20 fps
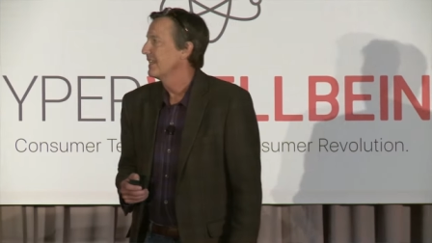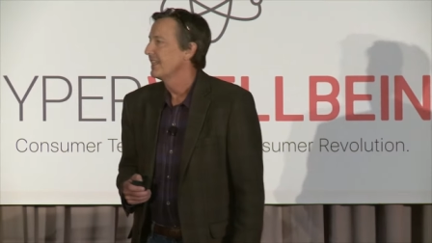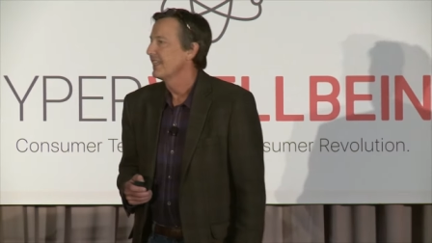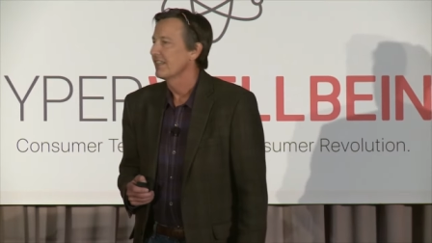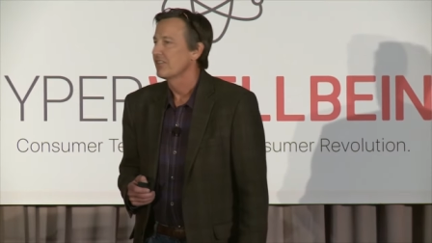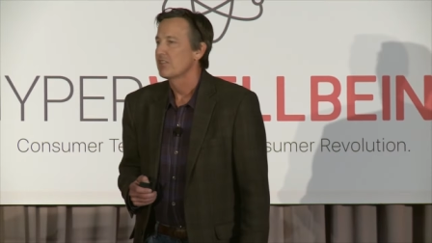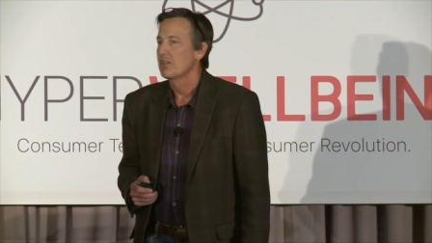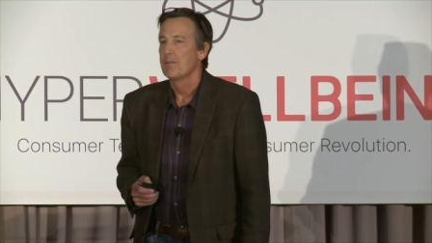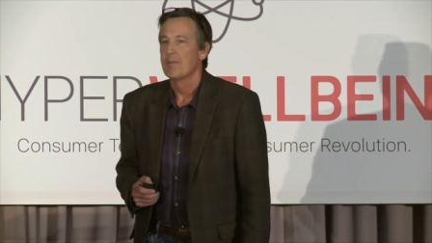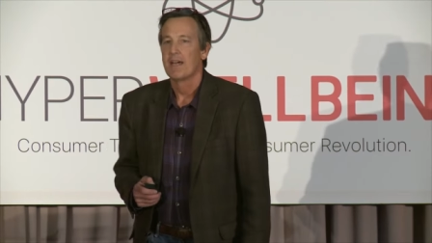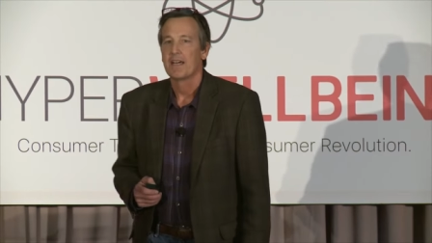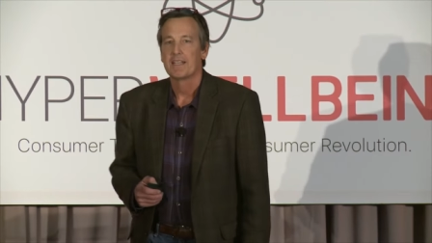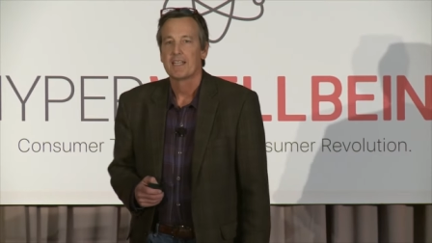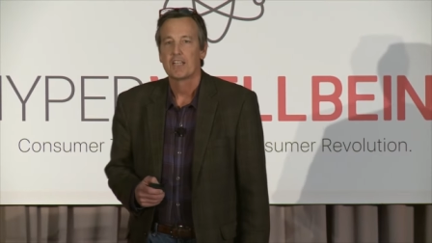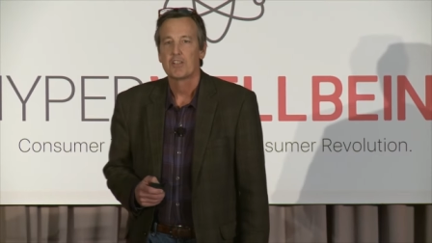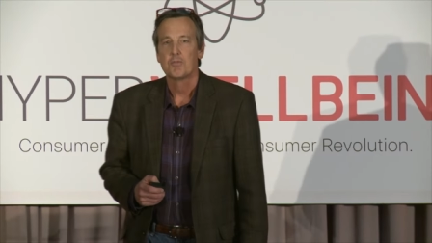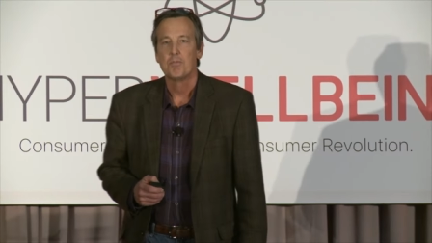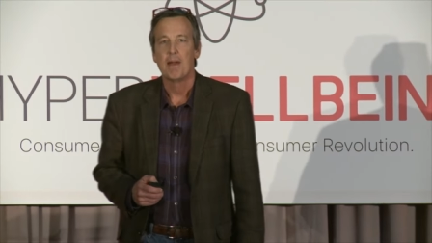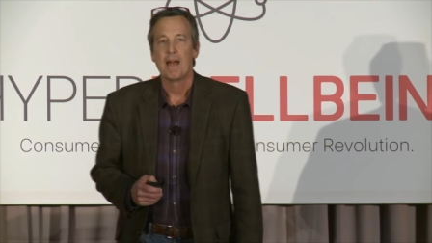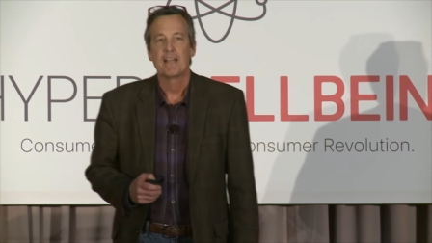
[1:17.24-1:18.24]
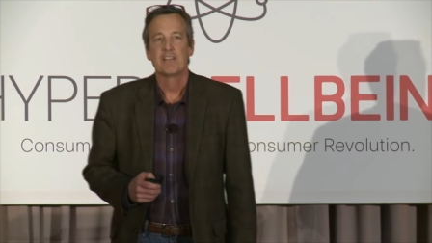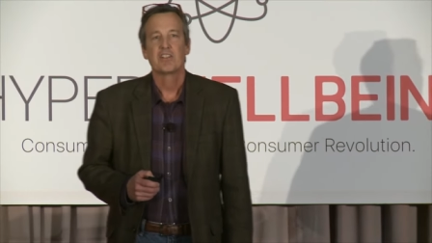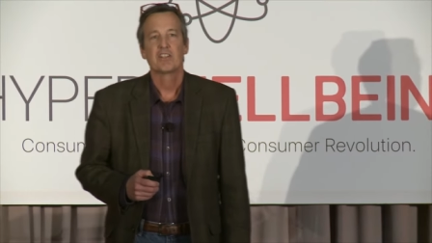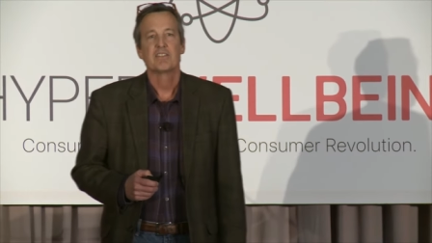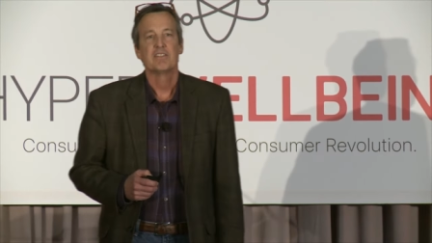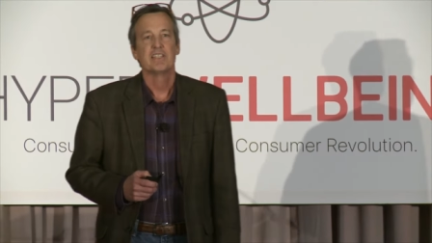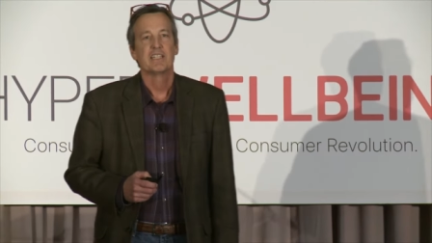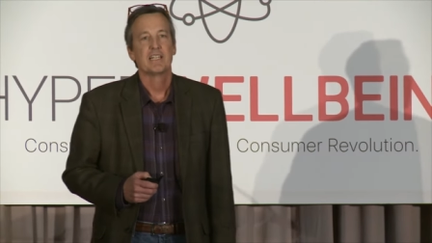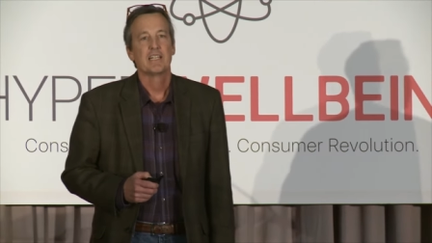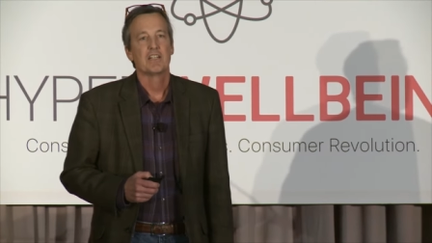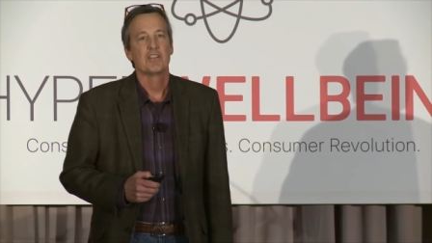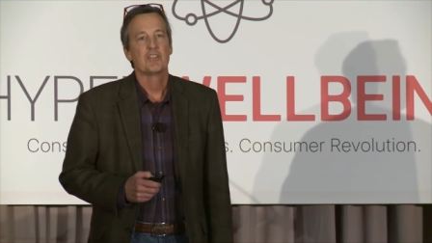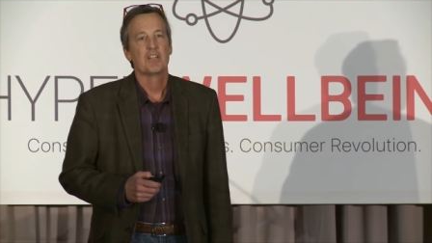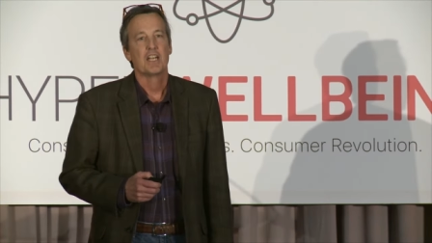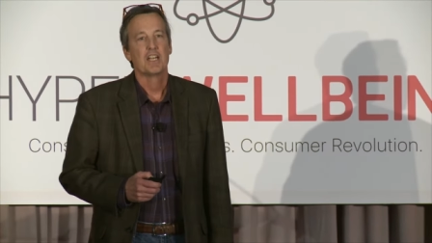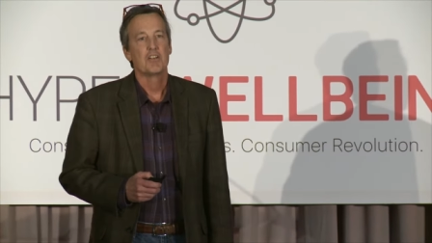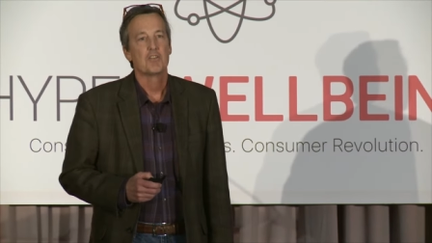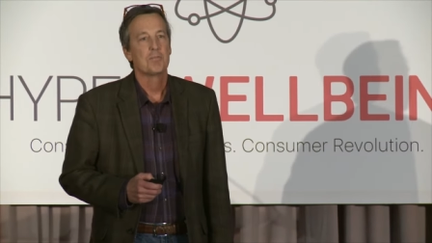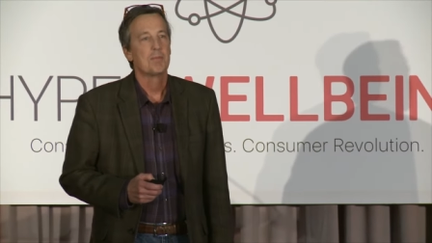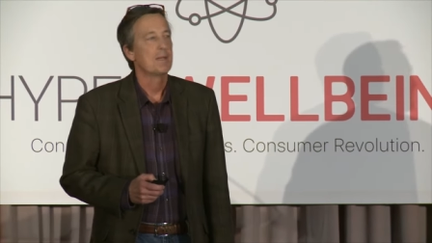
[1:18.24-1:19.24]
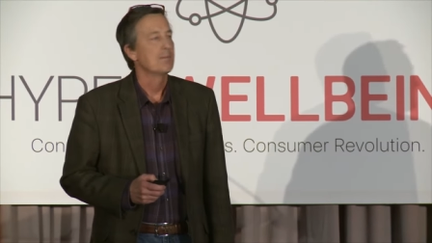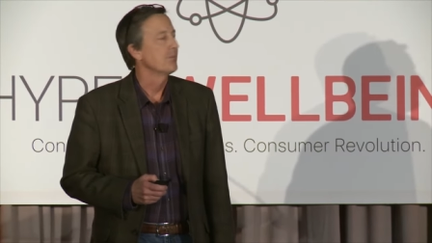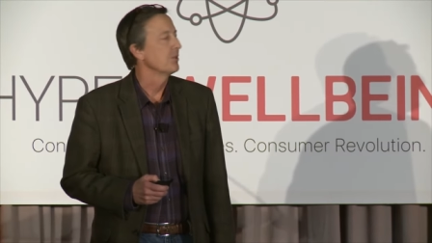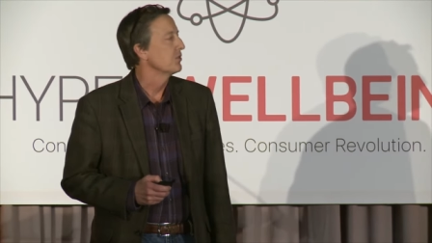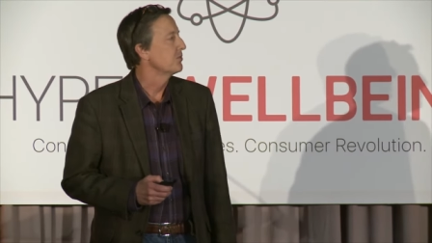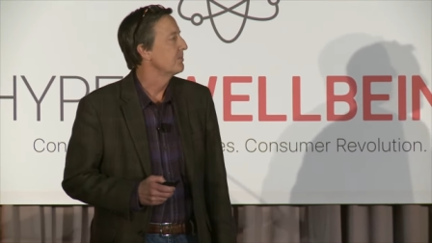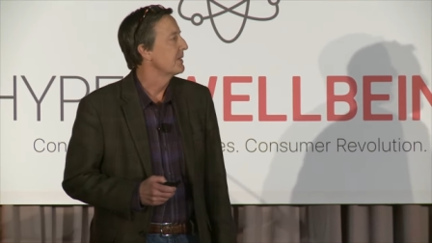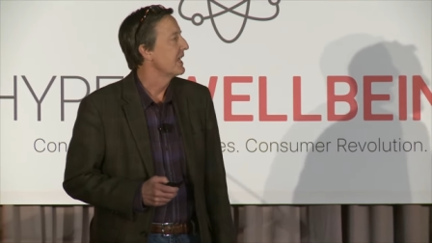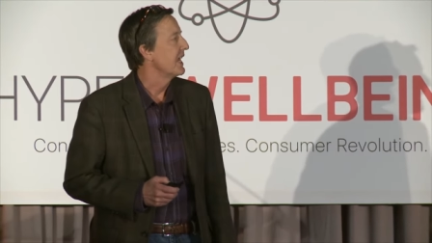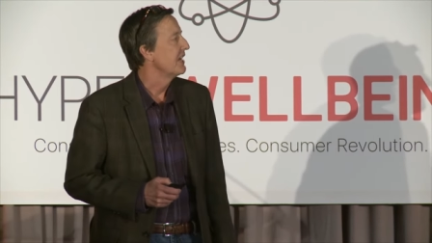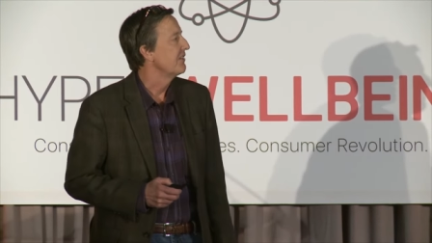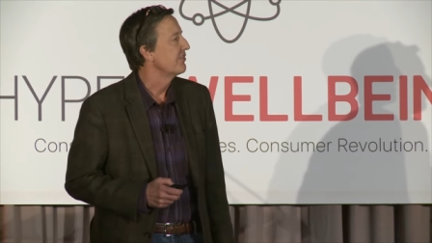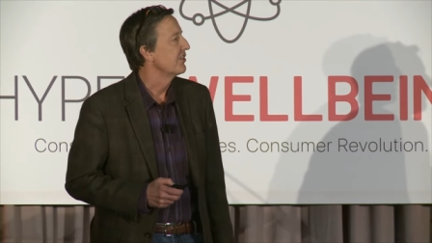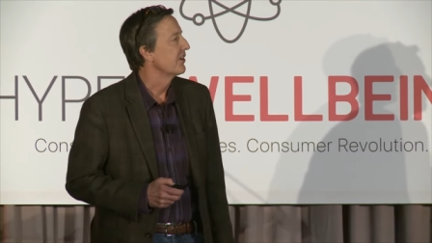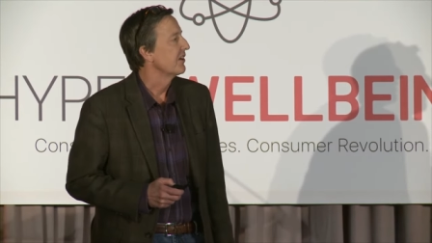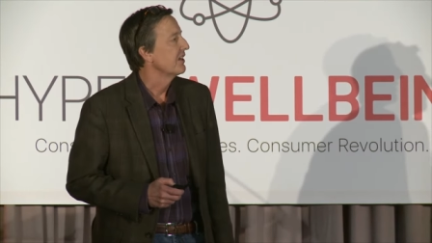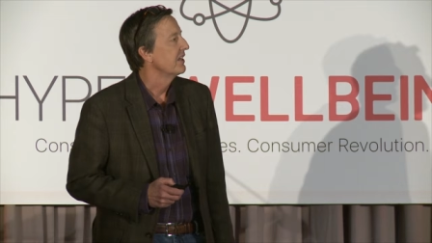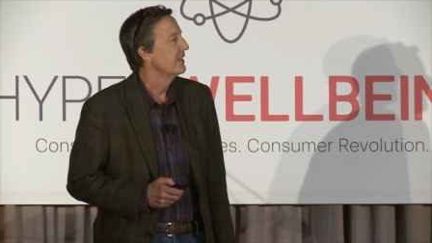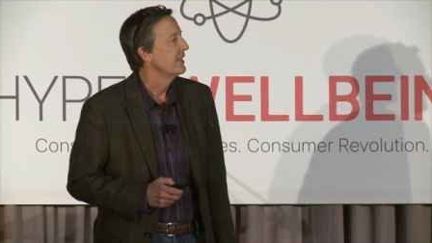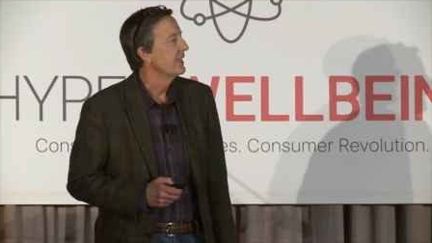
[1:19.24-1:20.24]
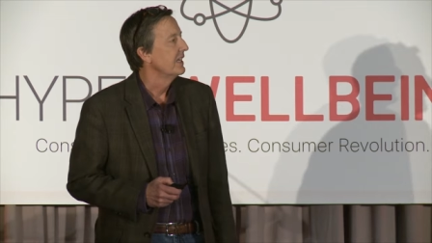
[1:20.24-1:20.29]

that somehow that's magically going to change people's behavior.